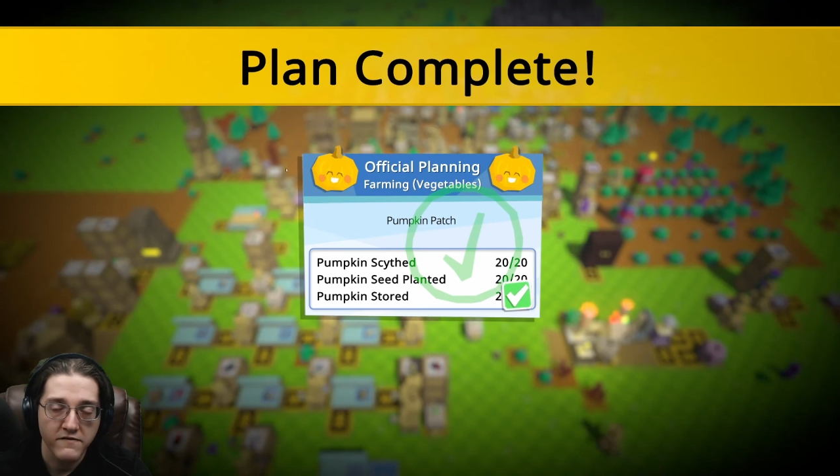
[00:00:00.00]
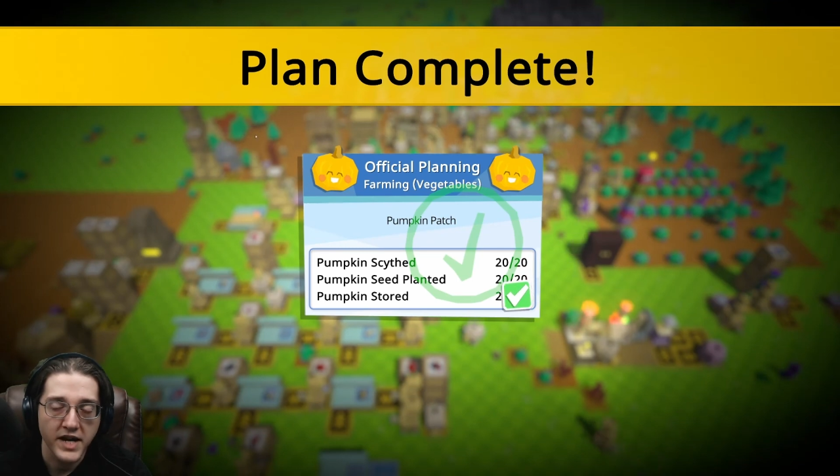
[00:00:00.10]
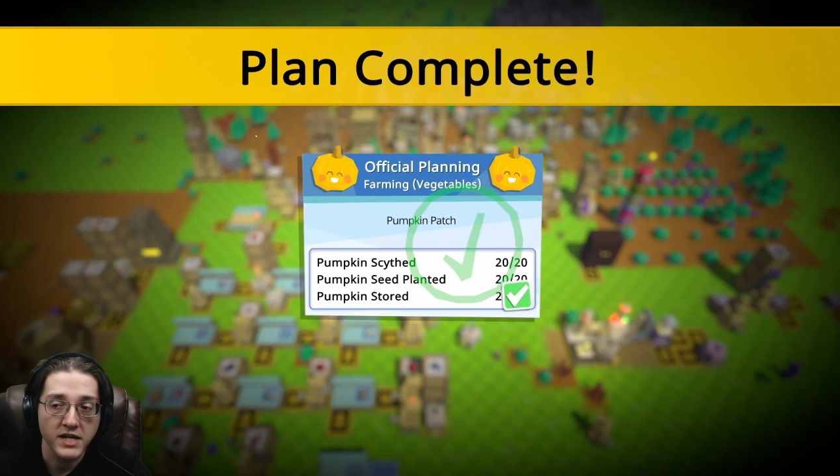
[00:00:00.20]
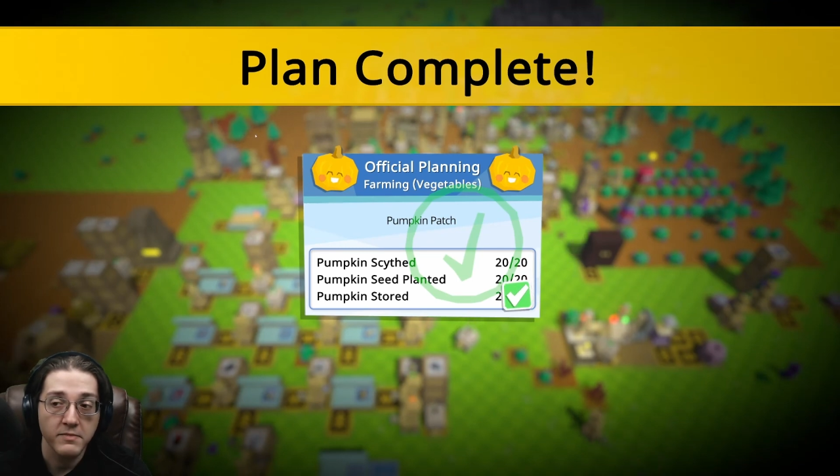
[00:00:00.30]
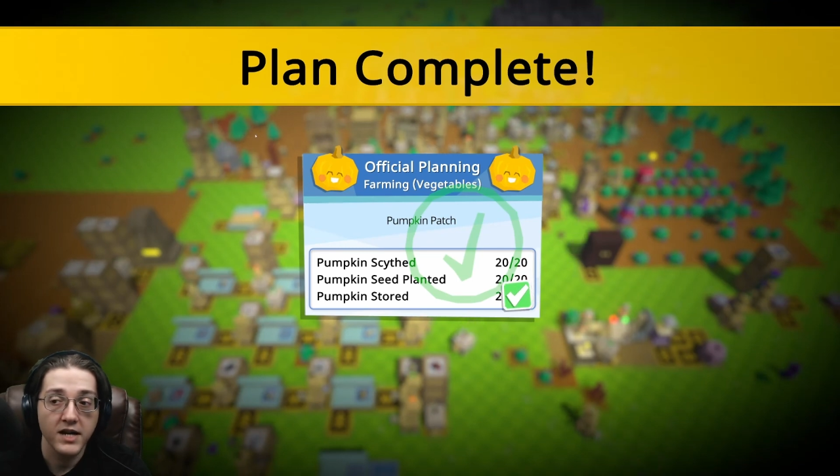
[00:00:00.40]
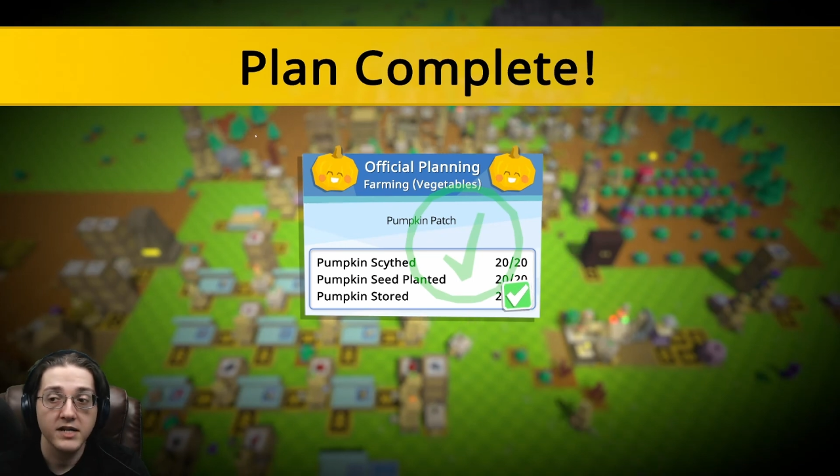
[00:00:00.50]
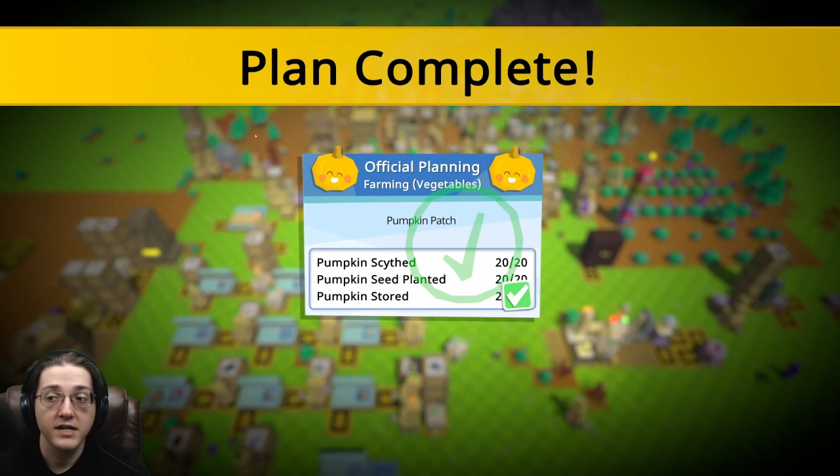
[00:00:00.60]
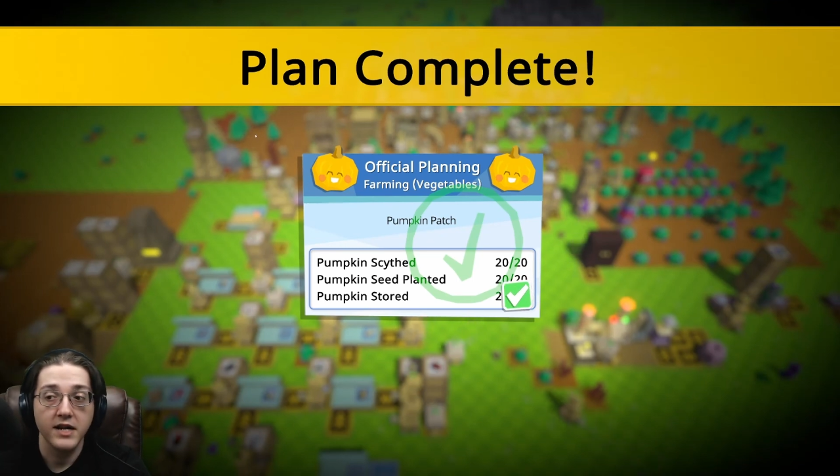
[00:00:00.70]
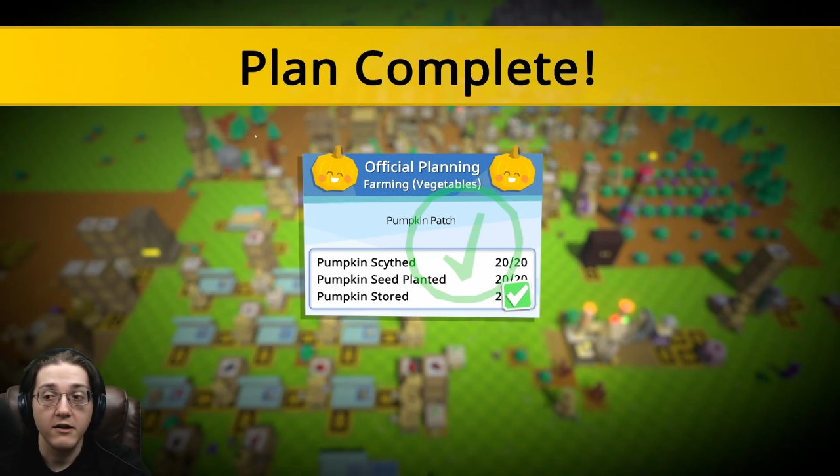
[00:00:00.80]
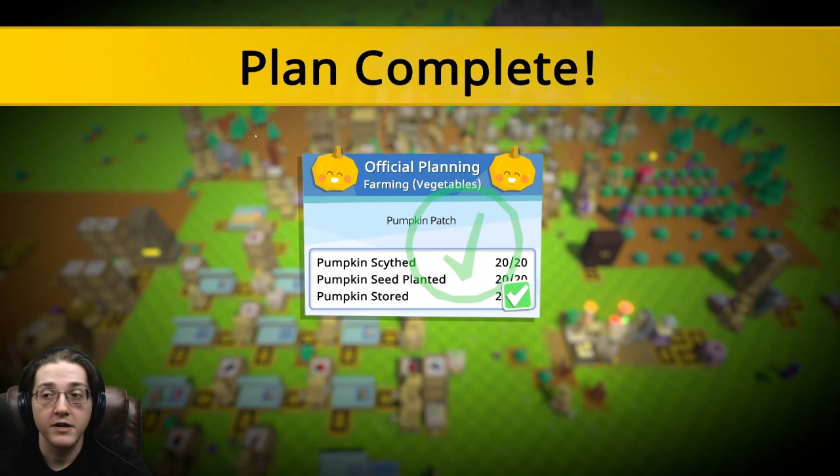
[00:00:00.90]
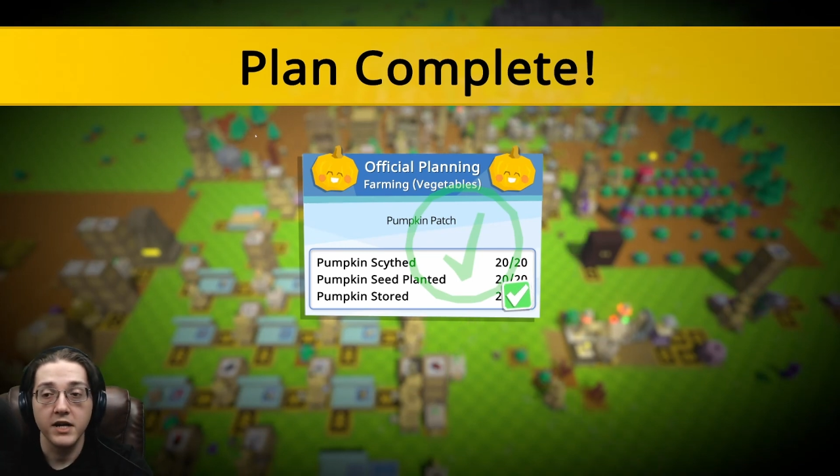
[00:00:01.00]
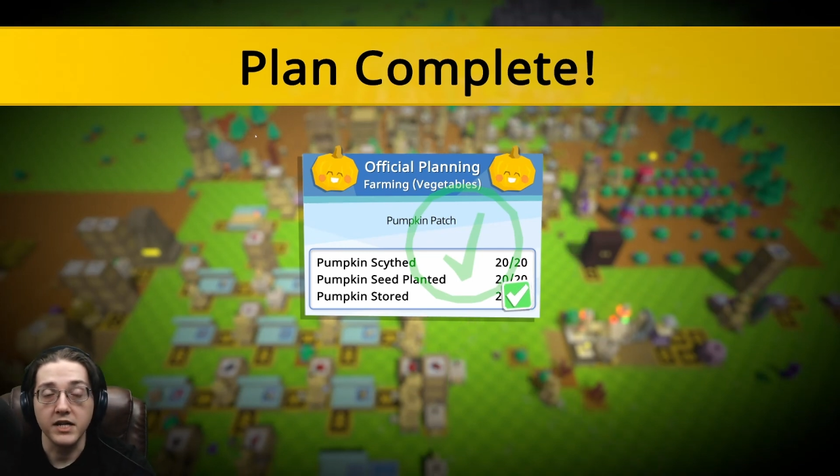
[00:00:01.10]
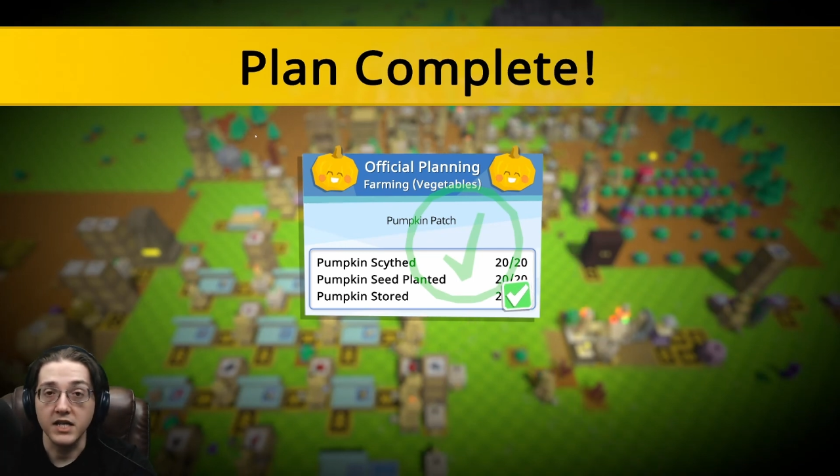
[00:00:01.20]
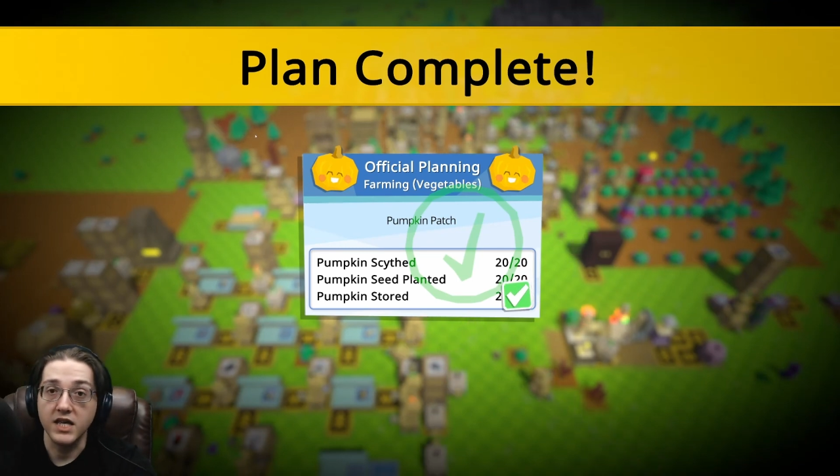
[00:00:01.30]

Find a bot in an area and